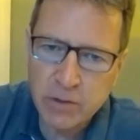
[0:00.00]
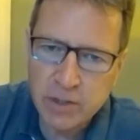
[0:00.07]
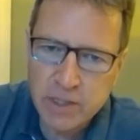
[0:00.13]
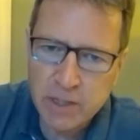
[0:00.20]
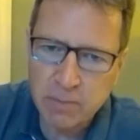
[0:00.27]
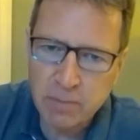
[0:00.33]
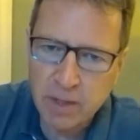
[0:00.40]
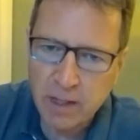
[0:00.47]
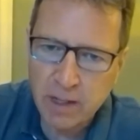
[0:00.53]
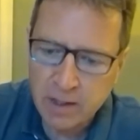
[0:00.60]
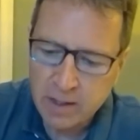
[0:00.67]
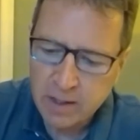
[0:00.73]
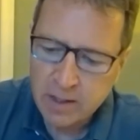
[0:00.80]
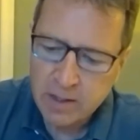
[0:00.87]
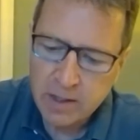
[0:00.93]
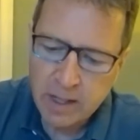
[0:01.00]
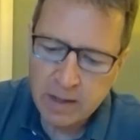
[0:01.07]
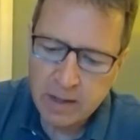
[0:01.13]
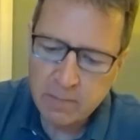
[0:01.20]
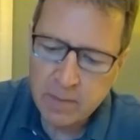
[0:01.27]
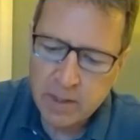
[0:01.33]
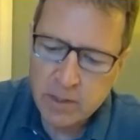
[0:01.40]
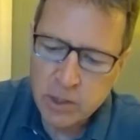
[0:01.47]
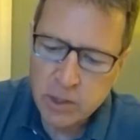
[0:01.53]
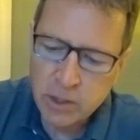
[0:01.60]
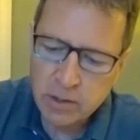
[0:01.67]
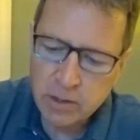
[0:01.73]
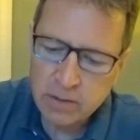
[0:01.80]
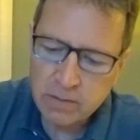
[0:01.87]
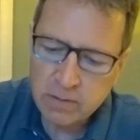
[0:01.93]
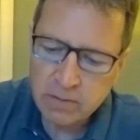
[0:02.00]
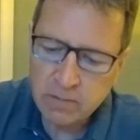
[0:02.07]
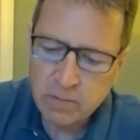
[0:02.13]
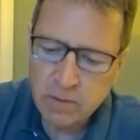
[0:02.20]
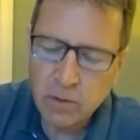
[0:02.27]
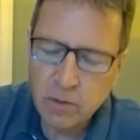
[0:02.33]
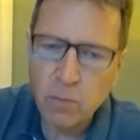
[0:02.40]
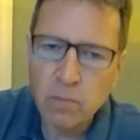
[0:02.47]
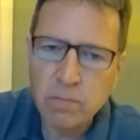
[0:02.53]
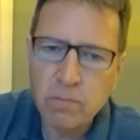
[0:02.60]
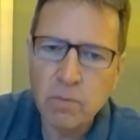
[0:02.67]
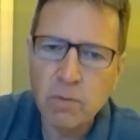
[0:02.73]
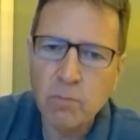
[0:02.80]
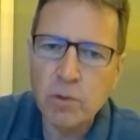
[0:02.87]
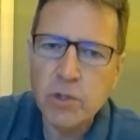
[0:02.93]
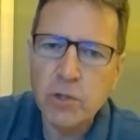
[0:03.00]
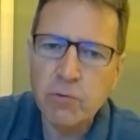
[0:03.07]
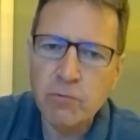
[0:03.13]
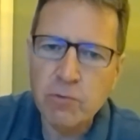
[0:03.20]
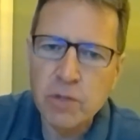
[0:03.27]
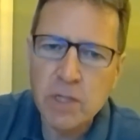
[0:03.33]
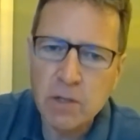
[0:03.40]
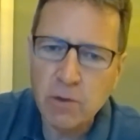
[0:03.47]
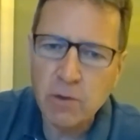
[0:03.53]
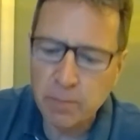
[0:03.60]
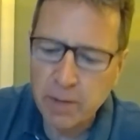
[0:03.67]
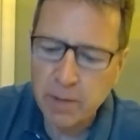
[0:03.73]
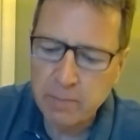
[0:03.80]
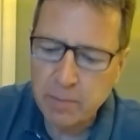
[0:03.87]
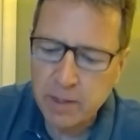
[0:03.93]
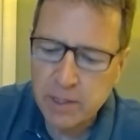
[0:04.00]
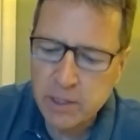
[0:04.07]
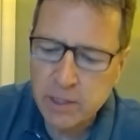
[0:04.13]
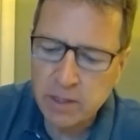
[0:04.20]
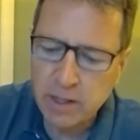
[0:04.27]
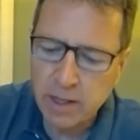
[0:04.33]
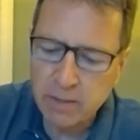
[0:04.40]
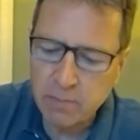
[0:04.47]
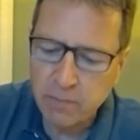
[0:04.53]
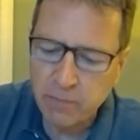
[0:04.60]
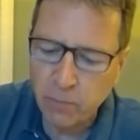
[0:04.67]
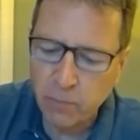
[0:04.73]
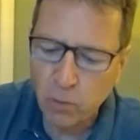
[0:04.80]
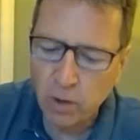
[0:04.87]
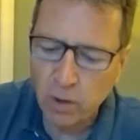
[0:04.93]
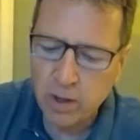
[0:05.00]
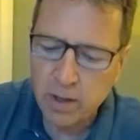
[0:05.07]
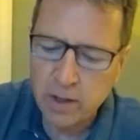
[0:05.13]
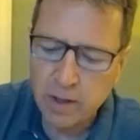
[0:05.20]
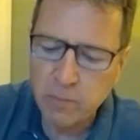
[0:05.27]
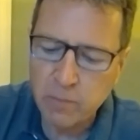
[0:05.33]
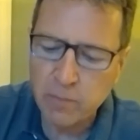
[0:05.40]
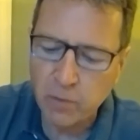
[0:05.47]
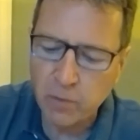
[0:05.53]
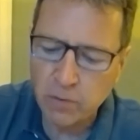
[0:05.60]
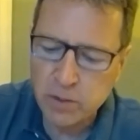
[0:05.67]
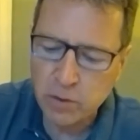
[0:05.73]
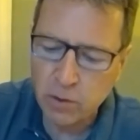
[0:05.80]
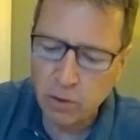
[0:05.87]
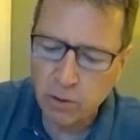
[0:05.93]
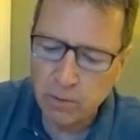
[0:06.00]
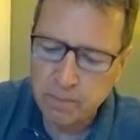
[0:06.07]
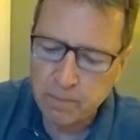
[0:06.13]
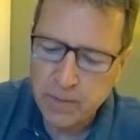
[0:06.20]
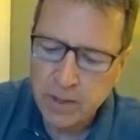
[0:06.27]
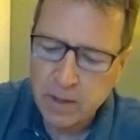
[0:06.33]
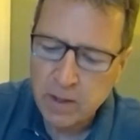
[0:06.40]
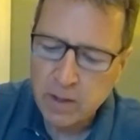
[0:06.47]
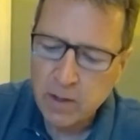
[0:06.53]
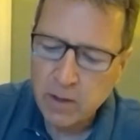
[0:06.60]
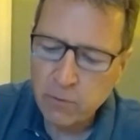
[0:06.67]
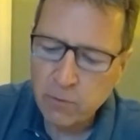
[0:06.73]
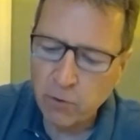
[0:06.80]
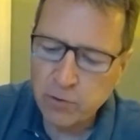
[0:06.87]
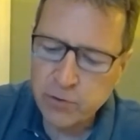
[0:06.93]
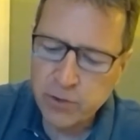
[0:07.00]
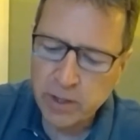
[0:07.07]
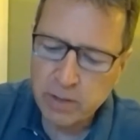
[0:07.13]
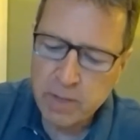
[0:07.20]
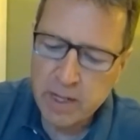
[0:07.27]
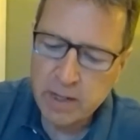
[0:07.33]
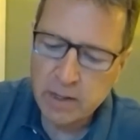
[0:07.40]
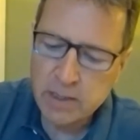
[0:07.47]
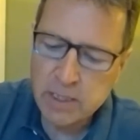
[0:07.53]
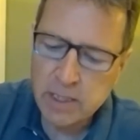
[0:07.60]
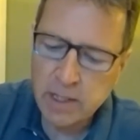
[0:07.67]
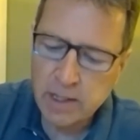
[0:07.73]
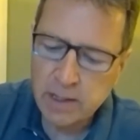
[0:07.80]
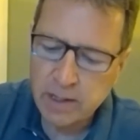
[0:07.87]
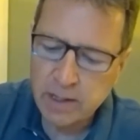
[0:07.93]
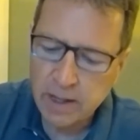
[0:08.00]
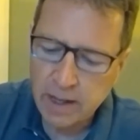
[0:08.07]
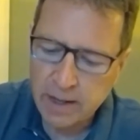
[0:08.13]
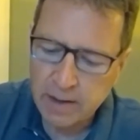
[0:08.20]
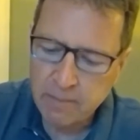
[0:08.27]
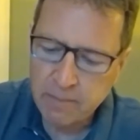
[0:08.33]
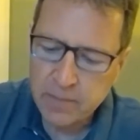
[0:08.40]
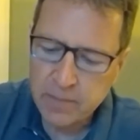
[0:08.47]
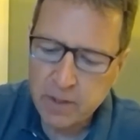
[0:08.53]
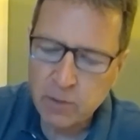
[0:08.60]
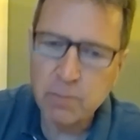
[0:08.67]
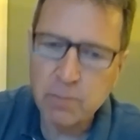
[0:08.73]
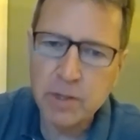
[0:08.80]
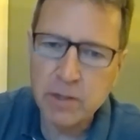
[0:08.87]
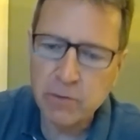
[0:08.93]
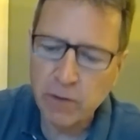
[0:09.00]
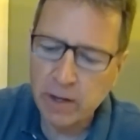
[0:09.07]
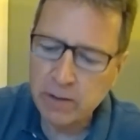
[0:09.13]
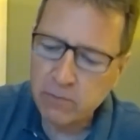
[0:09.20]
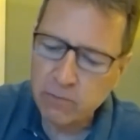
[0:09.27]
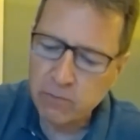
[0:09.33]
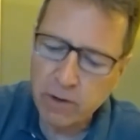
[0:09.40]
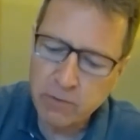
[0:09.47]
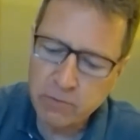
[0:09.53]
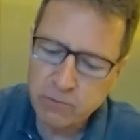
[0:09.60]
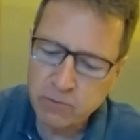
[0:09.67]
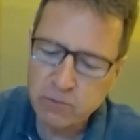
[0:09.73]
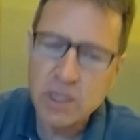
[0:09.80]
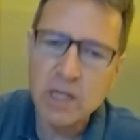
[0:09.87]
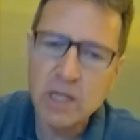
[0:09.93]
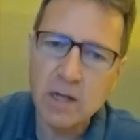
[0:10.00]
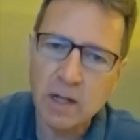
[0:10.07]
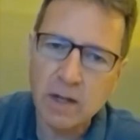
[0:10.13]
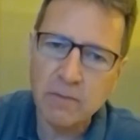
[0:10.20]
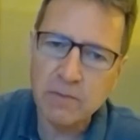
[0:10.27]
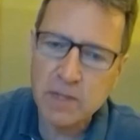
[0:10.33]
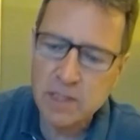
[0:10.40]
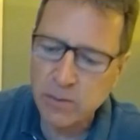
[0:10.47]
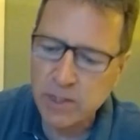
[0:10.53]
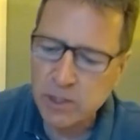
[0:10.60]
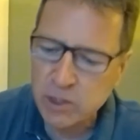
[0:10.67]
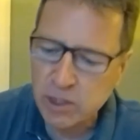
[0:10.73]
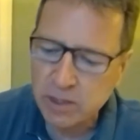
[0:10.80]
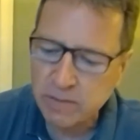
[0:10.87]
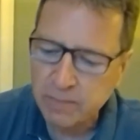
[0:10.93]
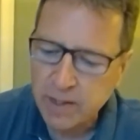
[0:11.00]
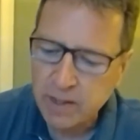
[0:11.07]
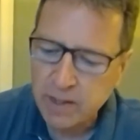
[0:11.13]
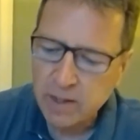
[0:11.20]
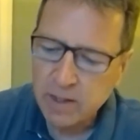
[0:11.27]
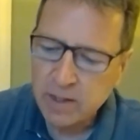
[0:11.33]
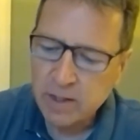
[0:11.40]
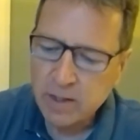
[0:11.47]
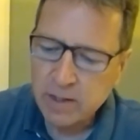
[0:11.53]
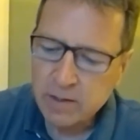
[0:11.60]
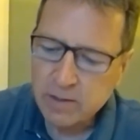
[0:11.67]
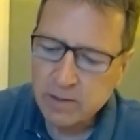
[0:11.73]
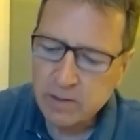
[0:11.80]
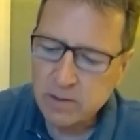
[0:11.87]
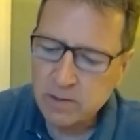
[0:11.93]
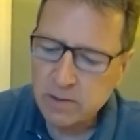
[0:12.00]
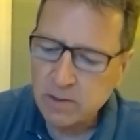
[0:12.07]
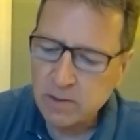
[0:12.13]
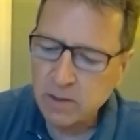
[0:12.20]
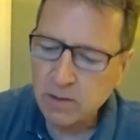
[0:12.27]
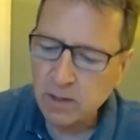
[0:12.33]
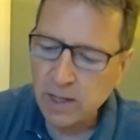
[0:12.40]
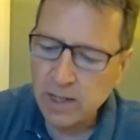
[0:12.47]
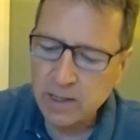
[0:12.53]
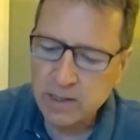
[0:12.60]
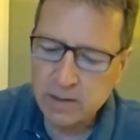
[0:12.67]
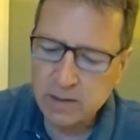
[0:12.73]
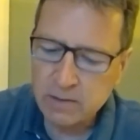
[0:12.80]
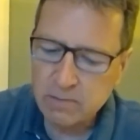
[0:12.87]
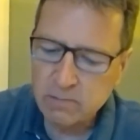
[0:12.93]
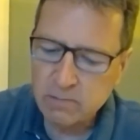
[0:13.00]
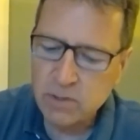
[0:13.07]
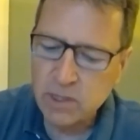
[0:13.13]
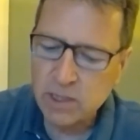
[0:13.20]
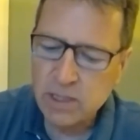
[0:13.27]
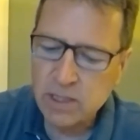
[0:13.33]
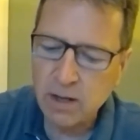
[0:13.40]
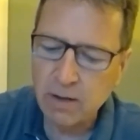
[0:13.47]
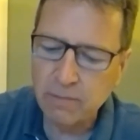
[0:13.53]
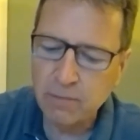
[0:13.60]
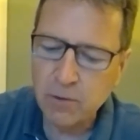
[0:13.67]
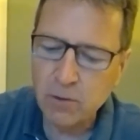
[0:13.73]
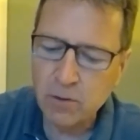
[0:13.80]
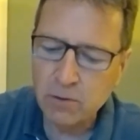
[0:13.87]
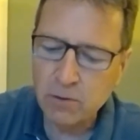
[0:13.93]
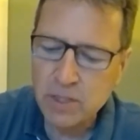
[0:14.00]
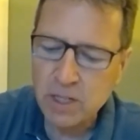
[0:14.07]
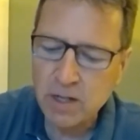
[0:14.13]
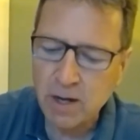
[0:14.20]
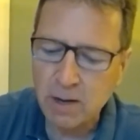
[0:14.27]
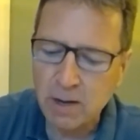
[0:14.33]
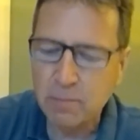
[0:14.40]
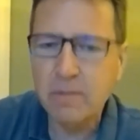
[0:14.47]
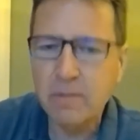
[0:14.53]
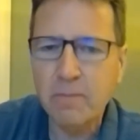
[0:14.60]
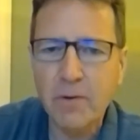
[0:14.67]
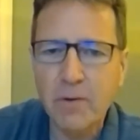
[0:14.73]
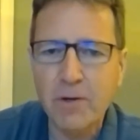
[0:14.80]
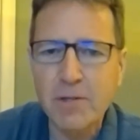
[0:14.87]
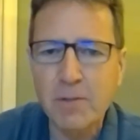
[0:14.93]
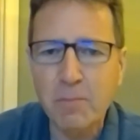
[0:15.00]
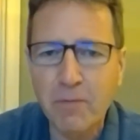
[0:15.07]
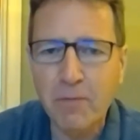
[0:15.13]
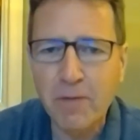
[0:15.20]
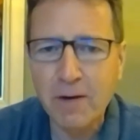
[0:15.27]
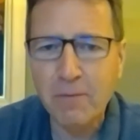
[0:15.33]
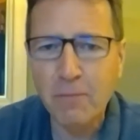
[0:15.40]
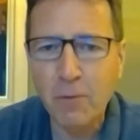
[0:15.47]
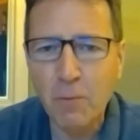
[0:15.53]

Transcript: or something. Um, it's your, you know, what, what's your routine or preparation the night before? And we've also got Roderick Mayer saying, um, you know, pre-round routine. I love this question. Do you like to just hit a few to loosen up, or do you prefer a full